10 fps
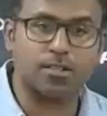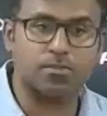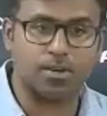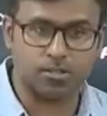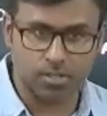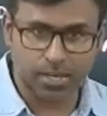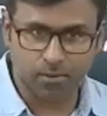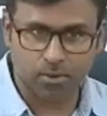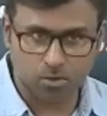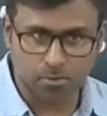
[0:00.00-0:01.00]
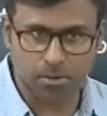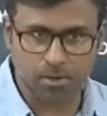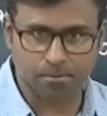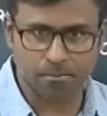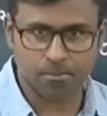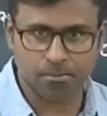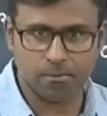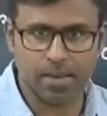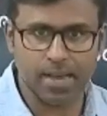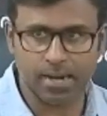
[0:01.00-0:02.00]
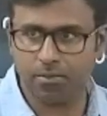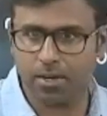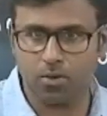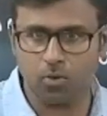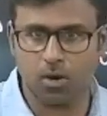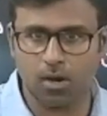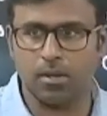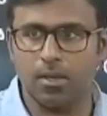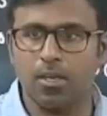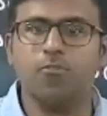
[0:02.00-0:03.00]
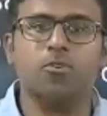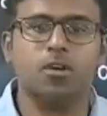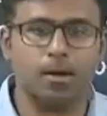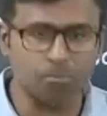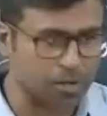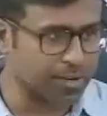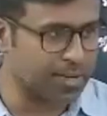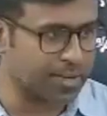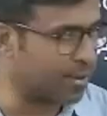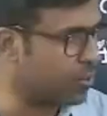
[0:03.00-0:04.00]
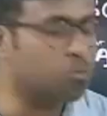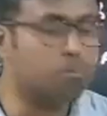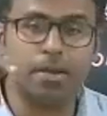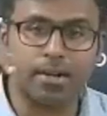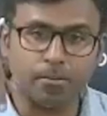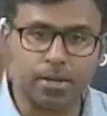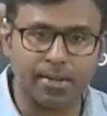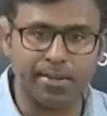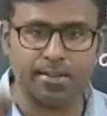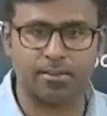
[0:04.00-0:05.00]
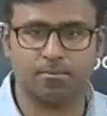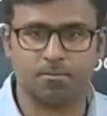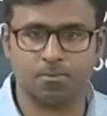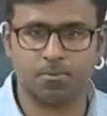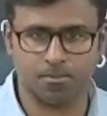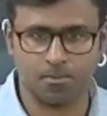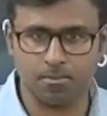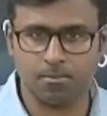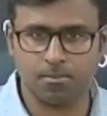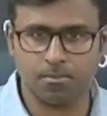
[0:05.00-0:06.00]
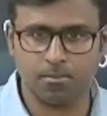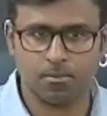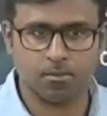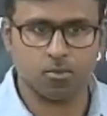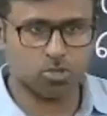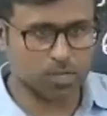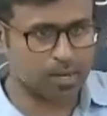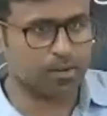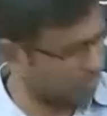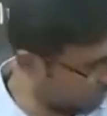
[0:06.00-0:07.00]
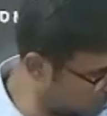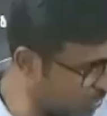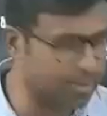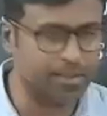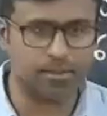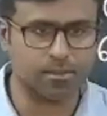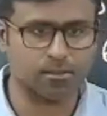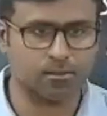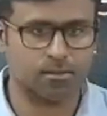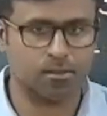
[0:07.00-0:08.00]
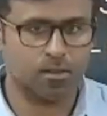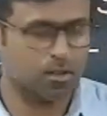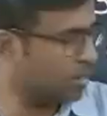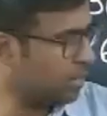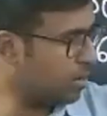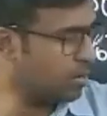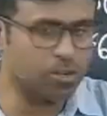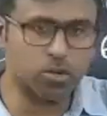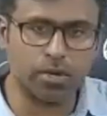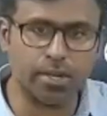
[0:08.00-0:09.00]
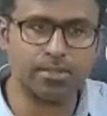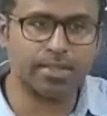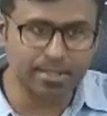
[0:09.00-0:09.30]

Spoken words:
as Vasudeva Kudumbakam. Wherever you are, if you come to India, you become an Indian. Kushan, Indian. Indo-Greek, then